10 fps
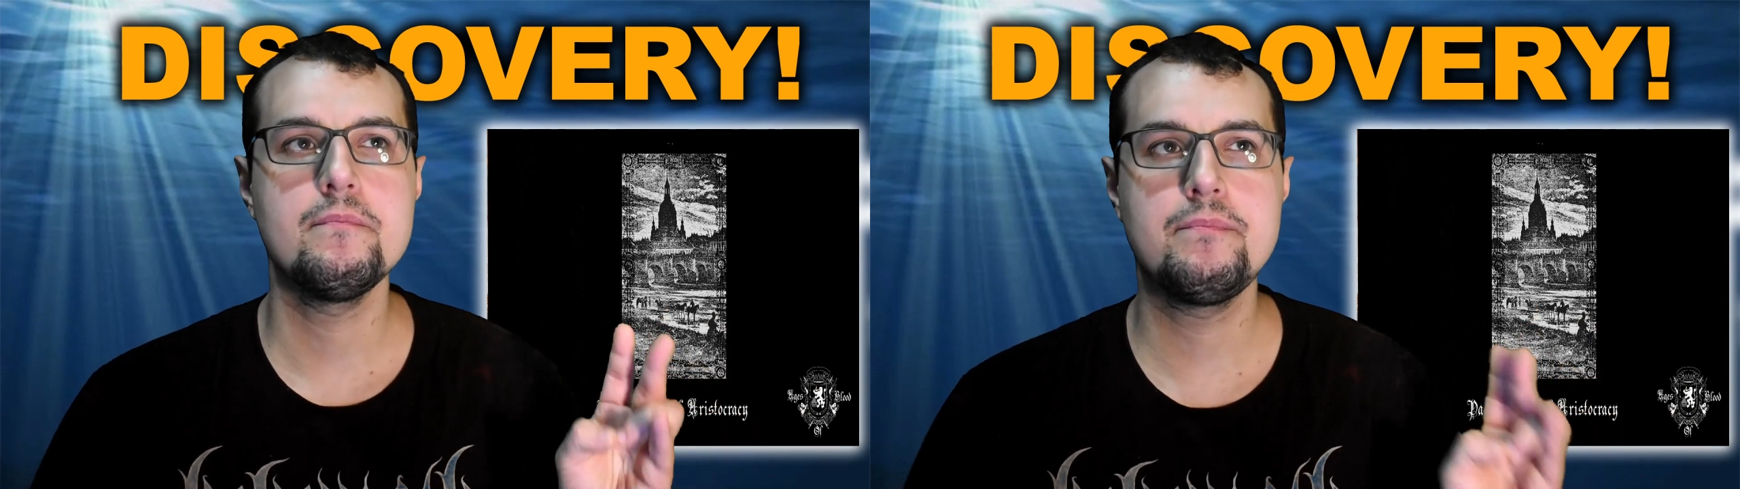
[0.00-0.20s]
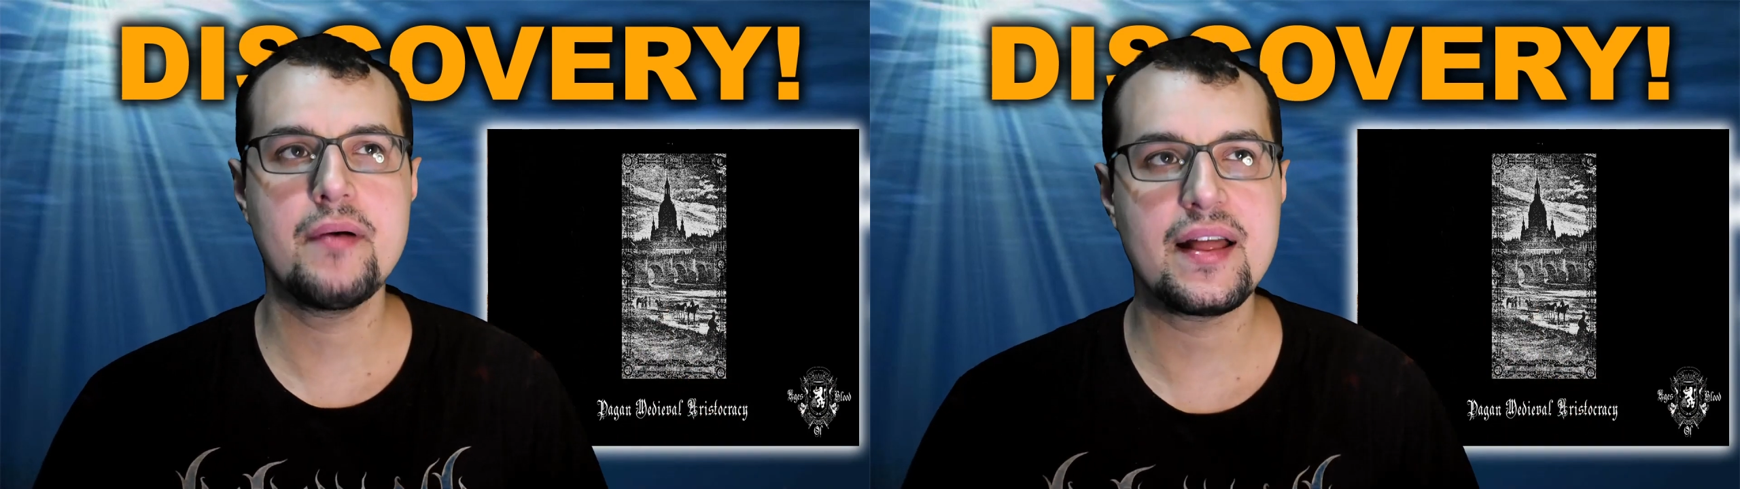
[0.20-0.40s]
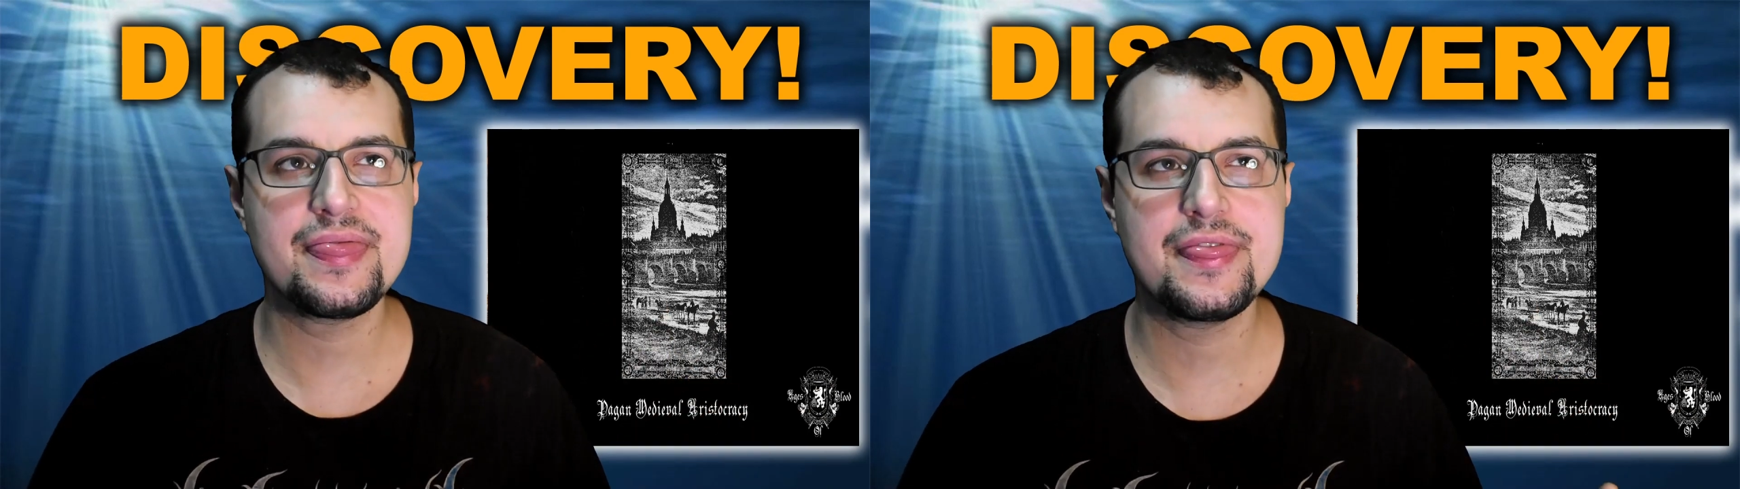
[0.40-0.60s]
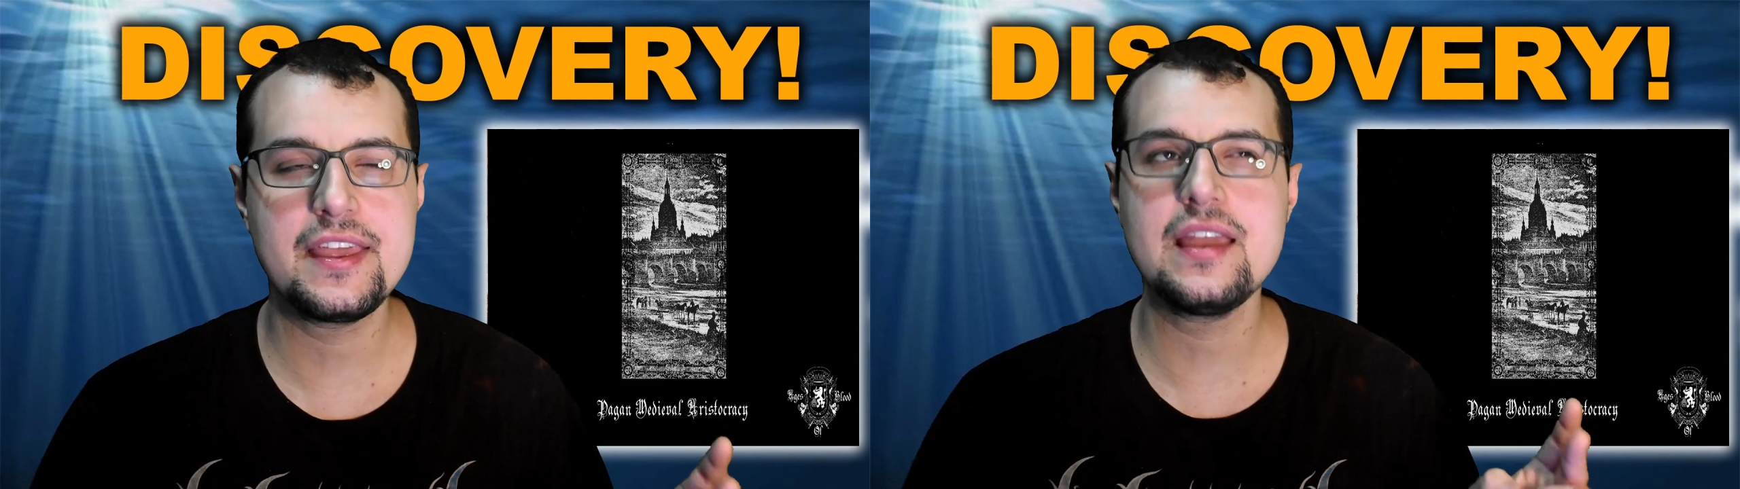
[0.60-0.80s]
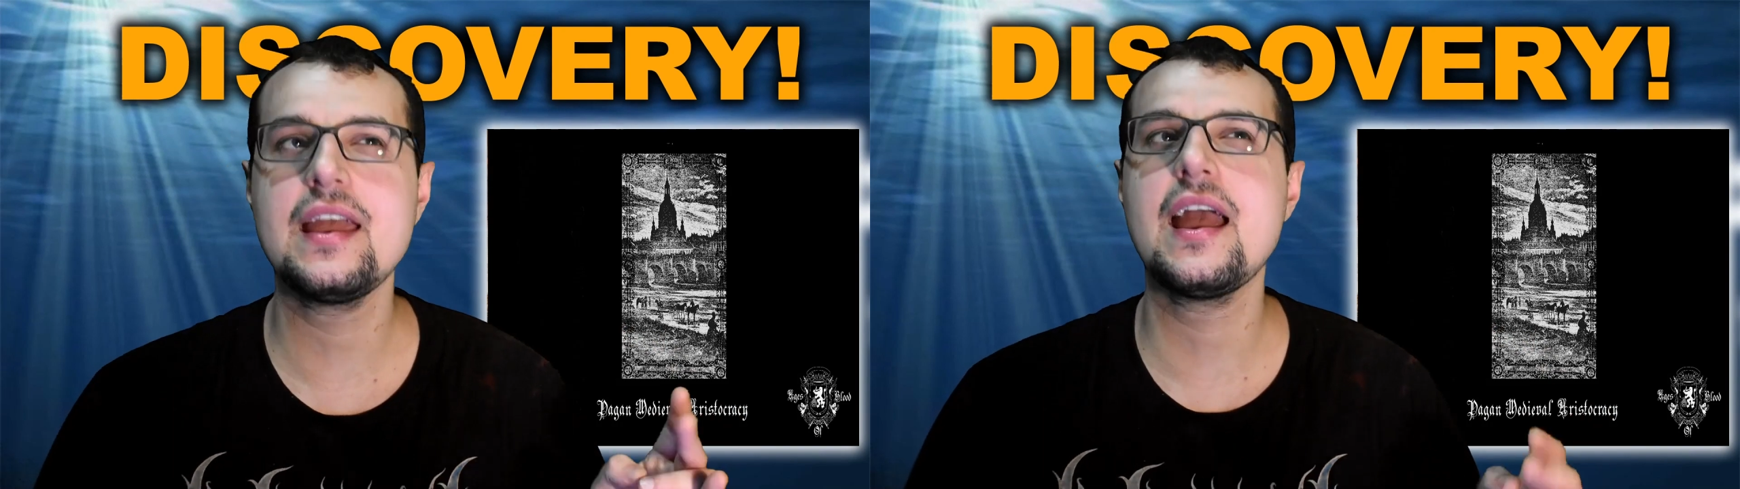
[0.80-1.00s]

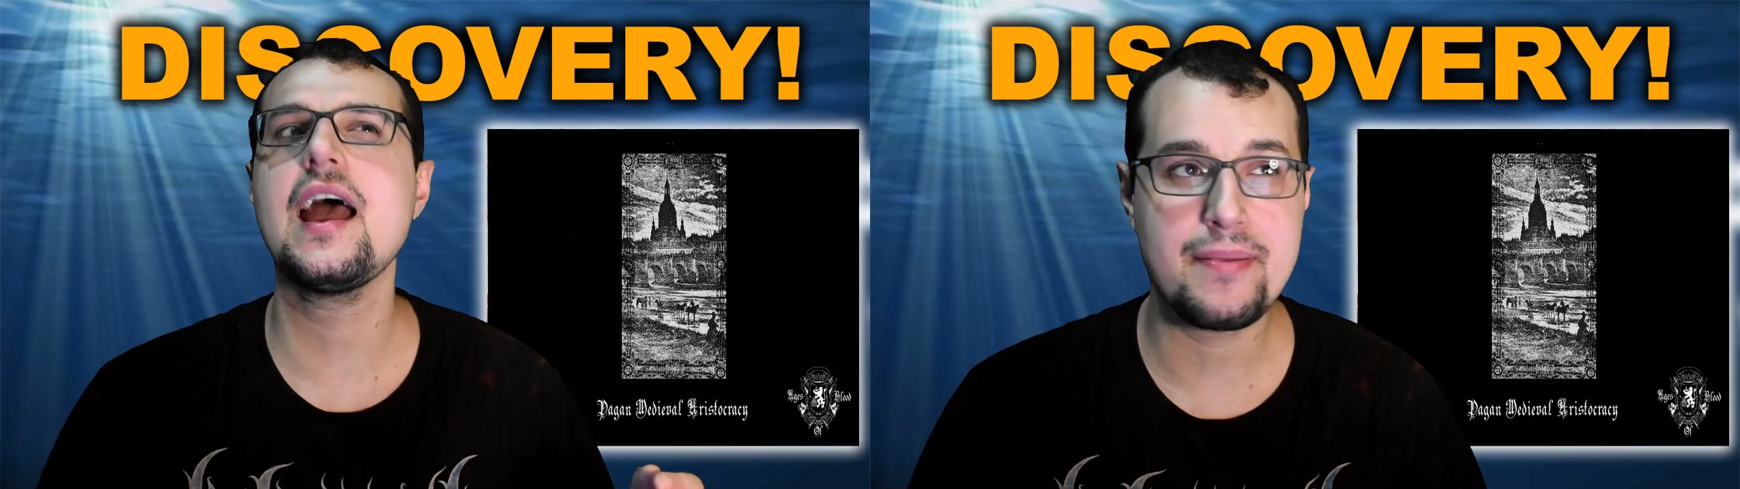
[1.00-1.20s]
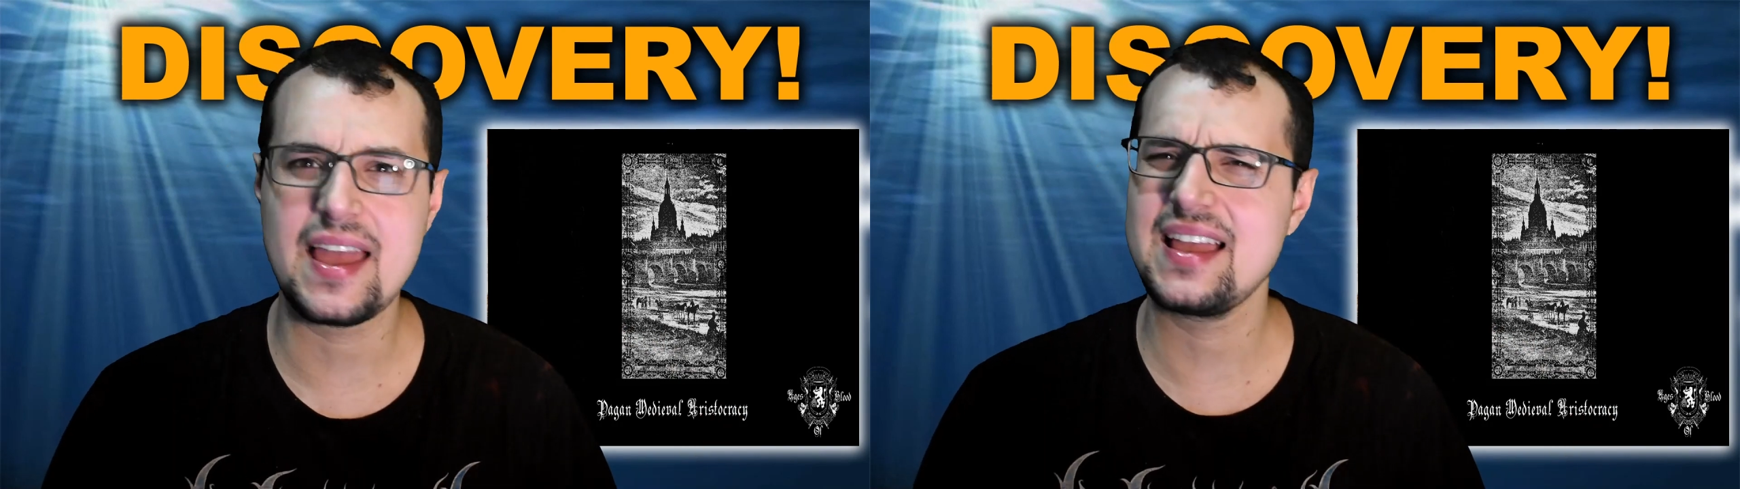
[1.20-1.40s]
But the EP